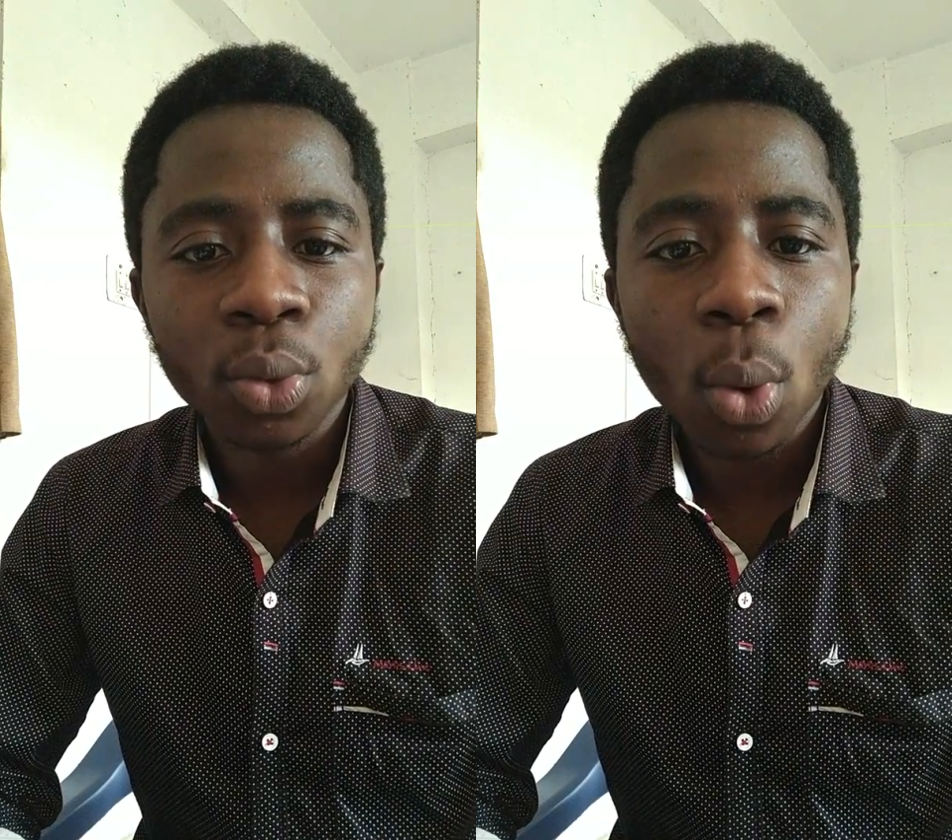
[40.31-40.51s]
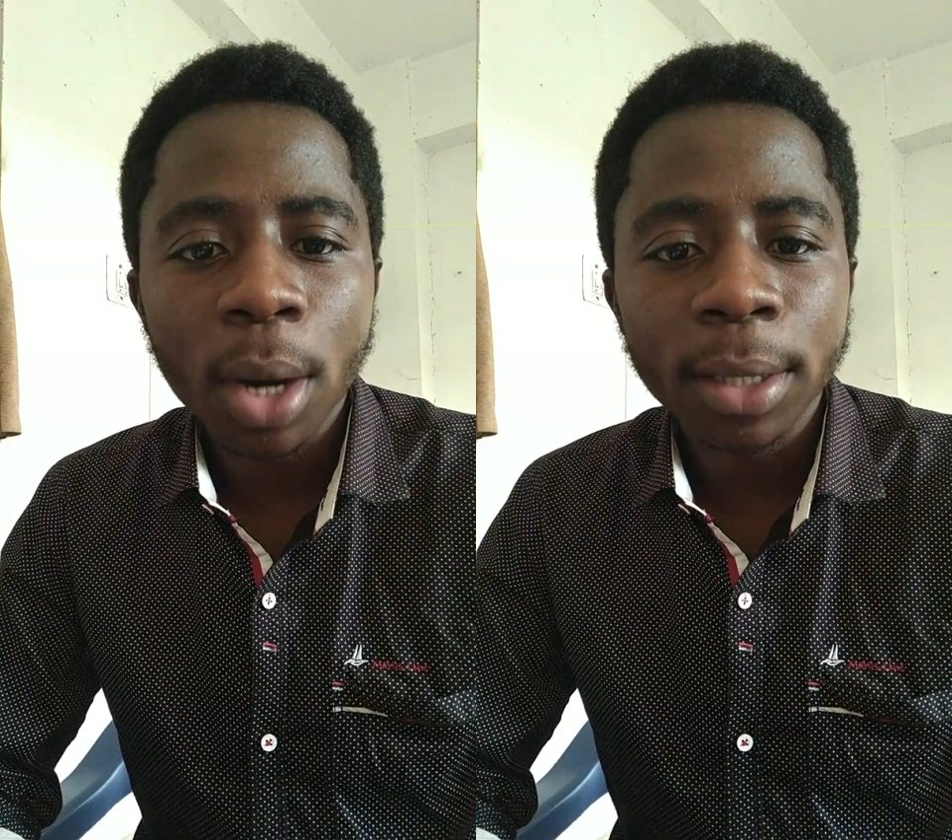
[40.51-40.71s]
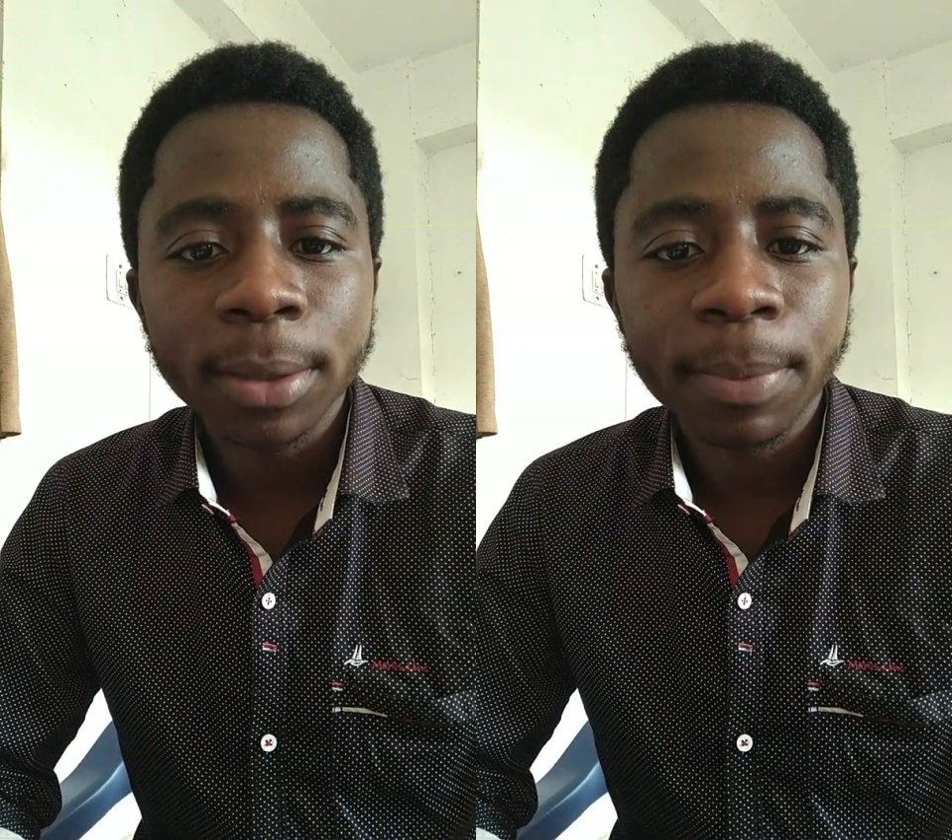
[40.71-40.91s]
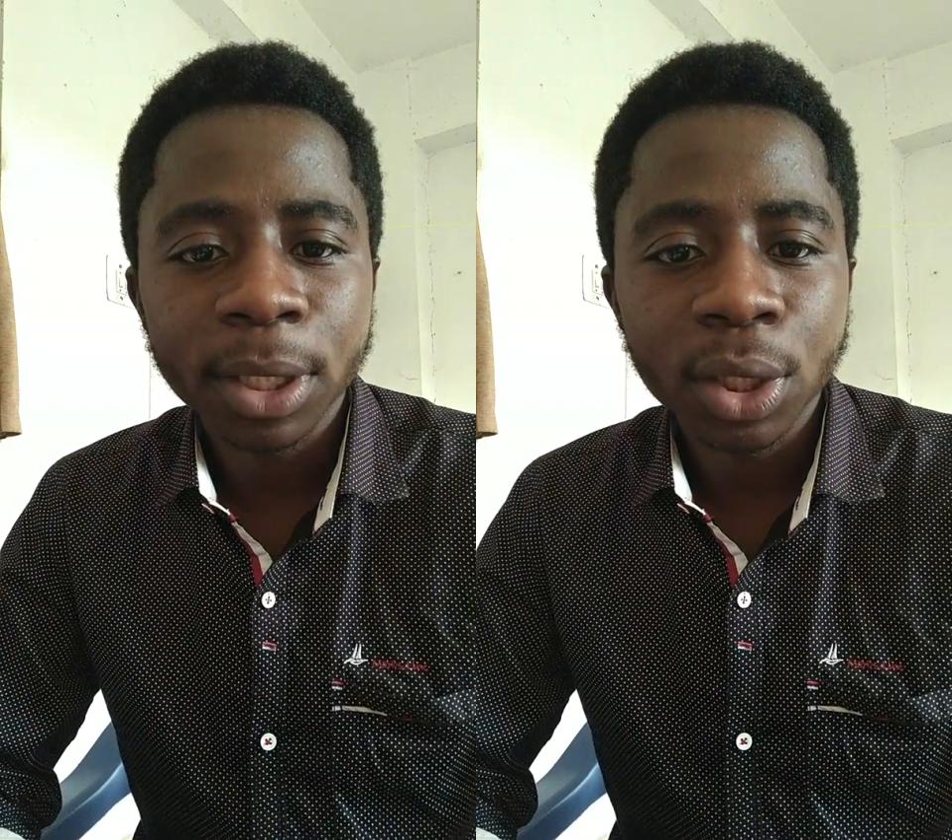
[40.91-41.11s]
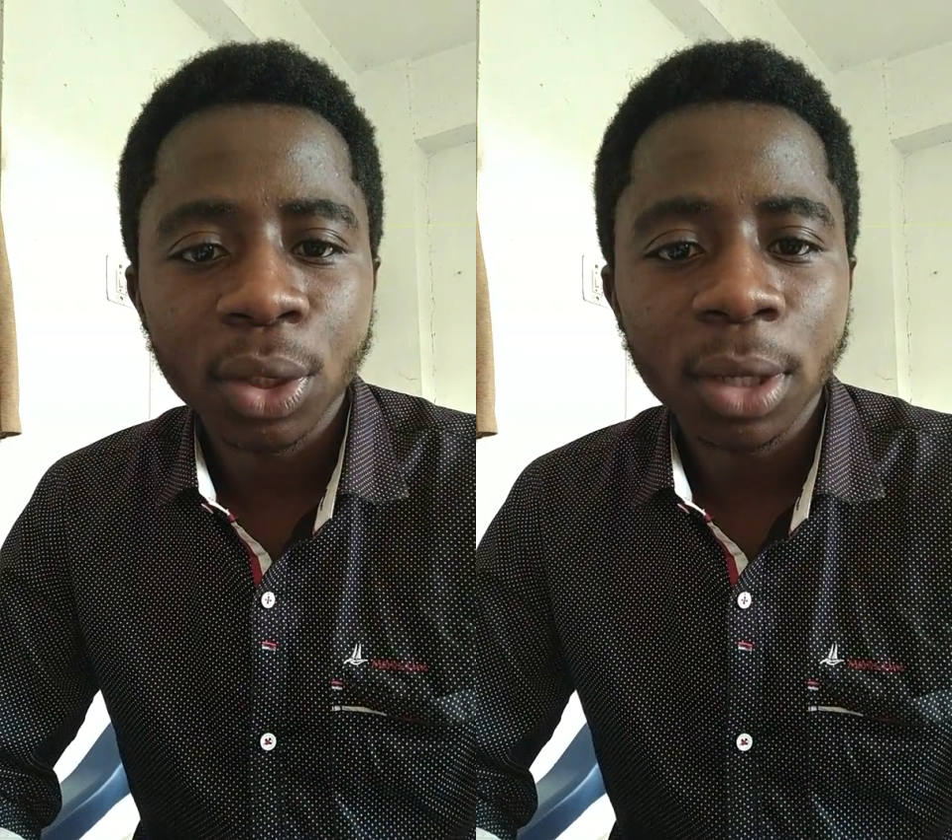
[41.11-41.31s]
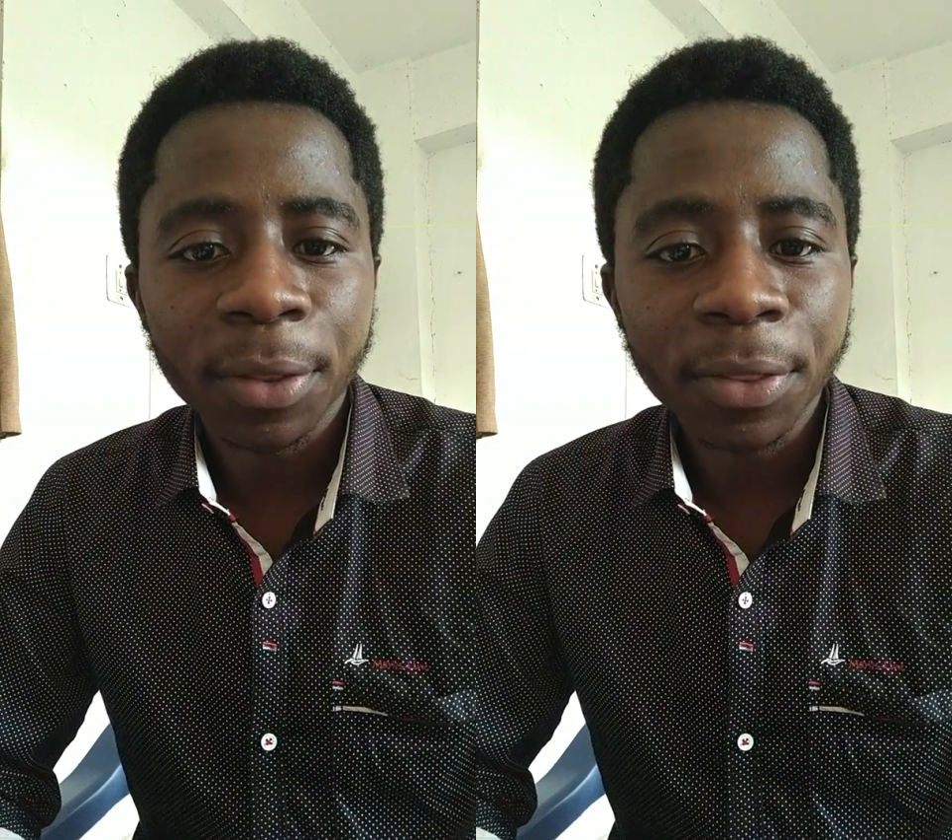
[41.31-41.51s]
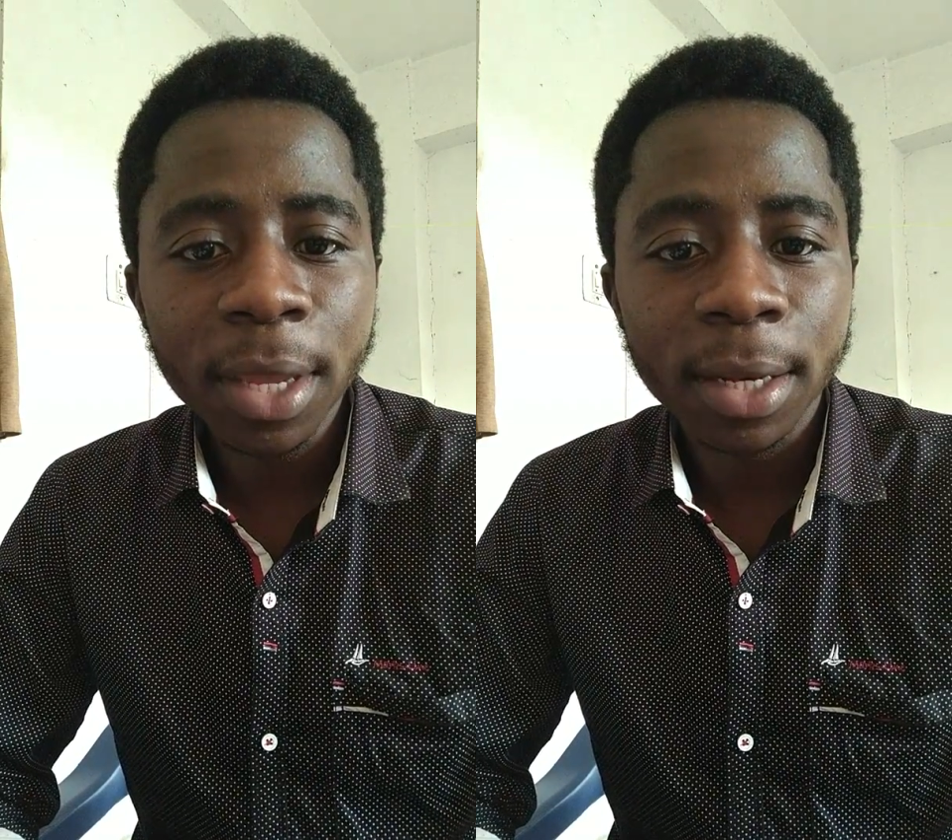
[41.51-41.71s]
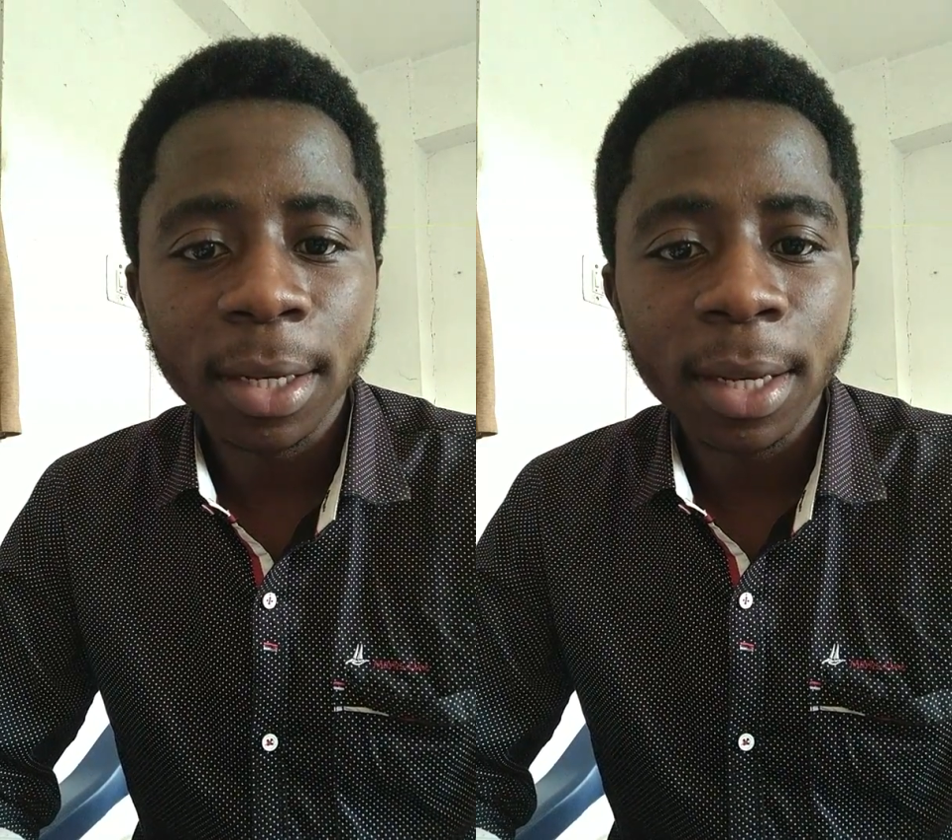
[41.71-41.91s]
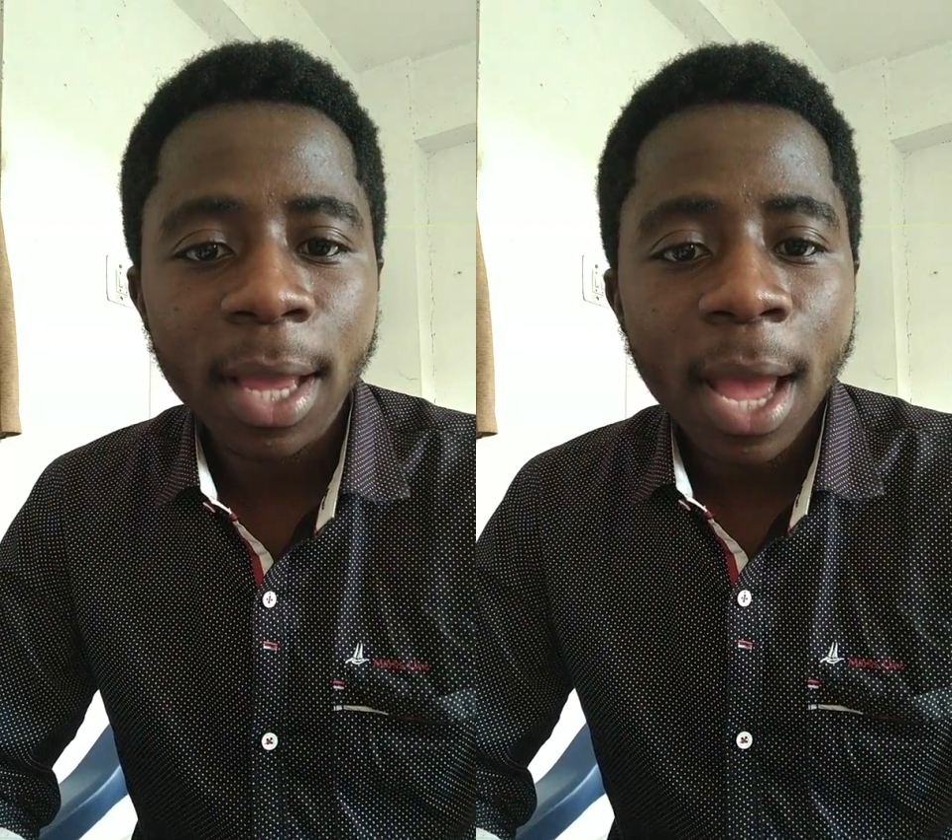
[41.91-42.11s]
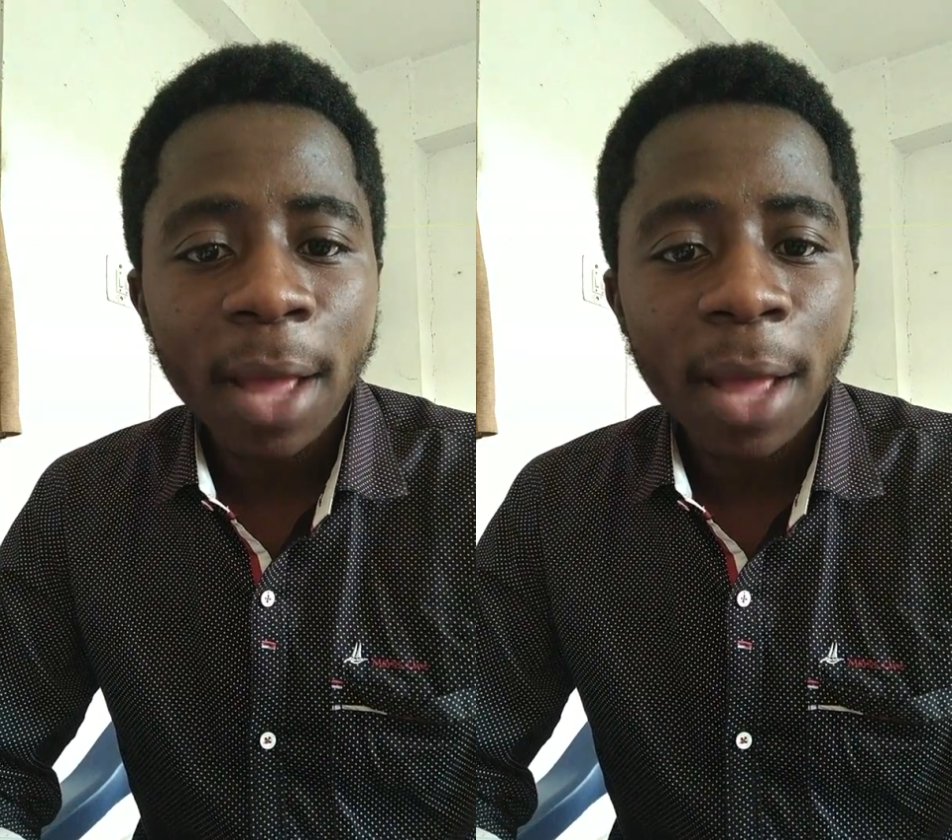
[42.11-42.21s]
to one particular thing,